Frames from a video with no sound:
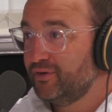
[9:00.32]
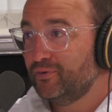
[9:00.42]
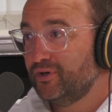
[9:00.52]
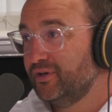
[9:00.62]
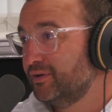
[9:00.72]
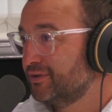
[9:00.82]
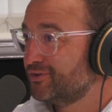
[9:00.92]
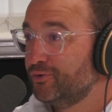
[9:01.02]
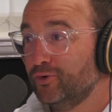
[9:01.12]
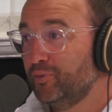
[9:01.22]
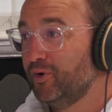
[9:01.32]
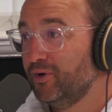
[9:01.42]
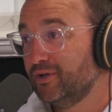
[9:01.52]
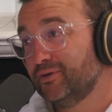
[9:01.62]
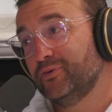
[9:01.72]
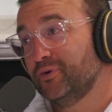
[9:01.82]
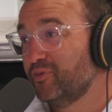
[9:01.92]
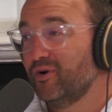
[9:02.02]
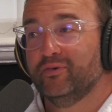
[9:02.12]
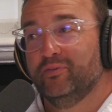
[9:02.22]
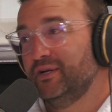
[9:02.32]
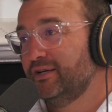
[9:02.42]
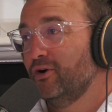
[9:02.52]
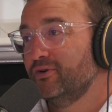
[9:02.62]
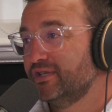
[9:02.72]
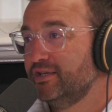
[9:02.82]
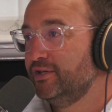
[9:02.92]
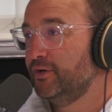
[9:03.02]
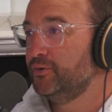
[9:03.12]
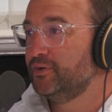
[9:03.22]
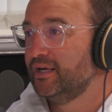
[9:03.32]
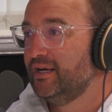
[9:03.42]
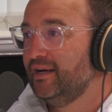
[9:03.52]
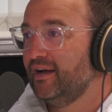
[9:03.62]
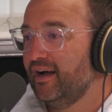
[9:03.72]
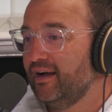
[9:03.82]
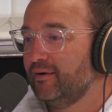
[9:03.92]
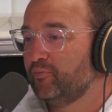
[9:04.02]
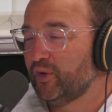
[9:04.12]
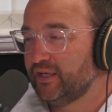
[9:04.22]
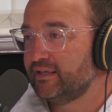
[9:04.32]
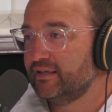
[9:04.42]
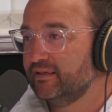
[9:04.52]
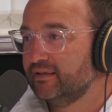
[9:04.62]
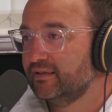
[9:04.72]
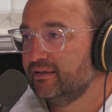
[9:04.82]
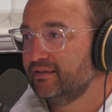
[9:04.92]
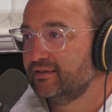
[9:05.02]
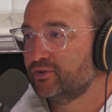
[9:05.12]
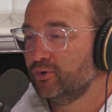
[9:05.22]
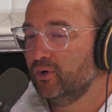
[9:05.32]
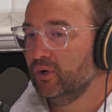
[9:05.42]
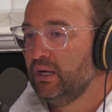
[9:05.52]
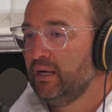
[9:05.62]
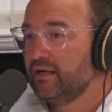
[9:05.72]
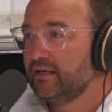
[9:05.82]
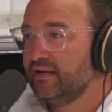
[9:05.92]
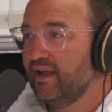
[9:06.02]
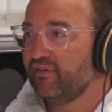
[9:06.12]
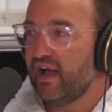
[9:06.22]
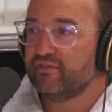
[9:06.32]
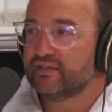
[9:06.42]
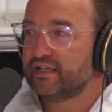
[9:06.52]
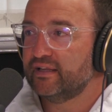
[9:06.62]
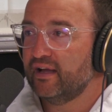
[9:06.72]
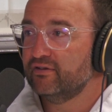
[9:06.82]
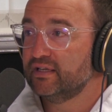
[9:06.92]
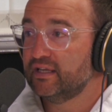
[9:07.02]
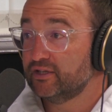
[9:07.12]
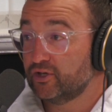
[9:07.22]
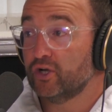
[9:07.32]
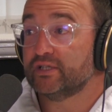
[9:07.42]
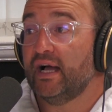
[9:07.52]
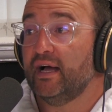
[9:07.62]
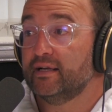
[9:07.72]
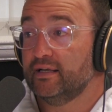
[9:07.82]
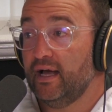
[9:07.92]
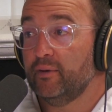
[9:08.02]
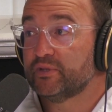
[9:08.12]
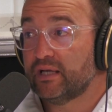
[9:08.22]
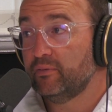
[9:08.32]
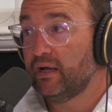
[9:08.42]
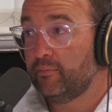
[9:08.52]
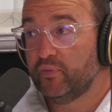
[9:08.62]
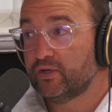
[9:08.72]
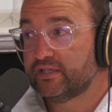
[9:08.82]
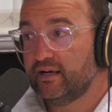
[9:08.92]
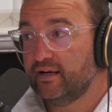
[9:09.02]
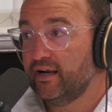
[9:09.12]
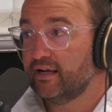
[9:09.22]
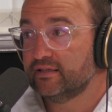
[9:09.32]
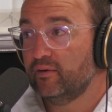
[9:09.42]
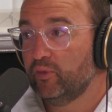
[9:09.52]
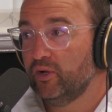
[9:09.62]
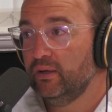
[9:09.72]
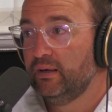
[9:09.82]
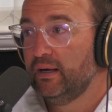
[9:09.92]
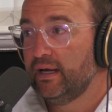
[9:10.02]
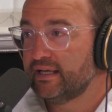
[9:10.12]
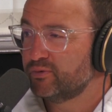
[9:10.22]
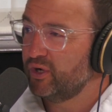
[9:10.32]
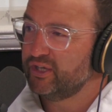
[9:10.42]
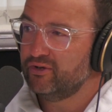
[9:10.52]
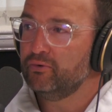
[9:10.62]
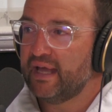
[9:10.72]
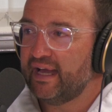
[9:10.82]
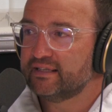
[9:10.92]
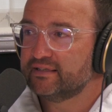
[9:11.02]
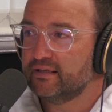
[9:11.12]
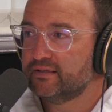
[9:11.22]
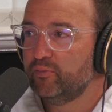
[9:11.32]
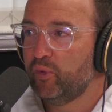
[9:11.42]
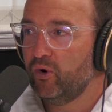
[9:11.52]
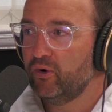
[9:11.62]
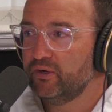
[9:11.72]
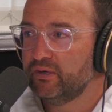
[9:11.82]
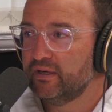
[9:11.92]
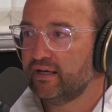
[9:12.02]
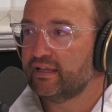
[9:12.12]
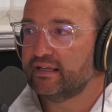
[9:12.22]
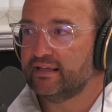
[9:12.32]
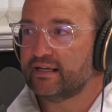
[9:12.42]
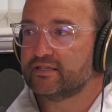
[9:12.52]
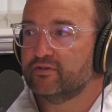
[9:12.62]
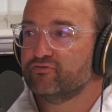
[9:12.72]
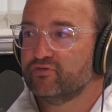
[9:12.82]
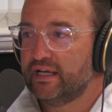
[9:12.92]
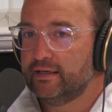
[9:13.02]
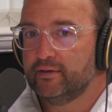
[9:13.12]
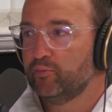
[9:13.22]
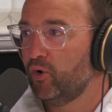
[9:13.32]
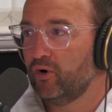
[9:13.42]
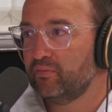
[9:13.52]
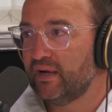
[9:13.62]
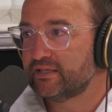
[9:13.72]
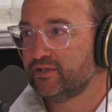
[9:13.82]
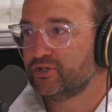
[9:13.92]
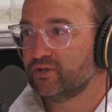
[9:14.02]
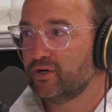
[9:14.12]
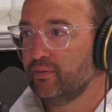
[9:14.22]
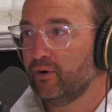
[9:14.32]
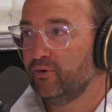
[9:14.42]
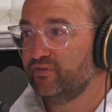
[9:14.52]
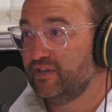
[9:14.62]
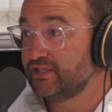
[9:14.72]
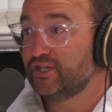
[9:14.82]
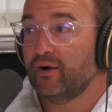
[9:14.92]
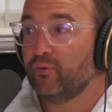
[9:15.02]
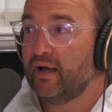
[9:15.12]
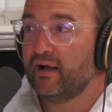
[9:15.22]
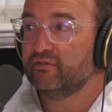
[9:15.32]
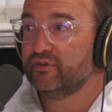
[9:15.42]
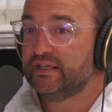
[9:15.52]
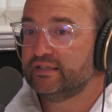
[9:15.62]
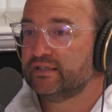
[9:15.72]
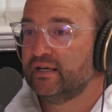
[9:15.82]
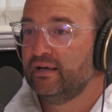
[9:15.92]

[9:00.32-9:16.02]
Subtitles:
it would have snowballed, it would have probably continued, but you didn't. So never ever sit there and think, because I had a lapse, I'm not setting an example. It's what you do next that's important. And I think that's the really important message to come out of this chat we're having, is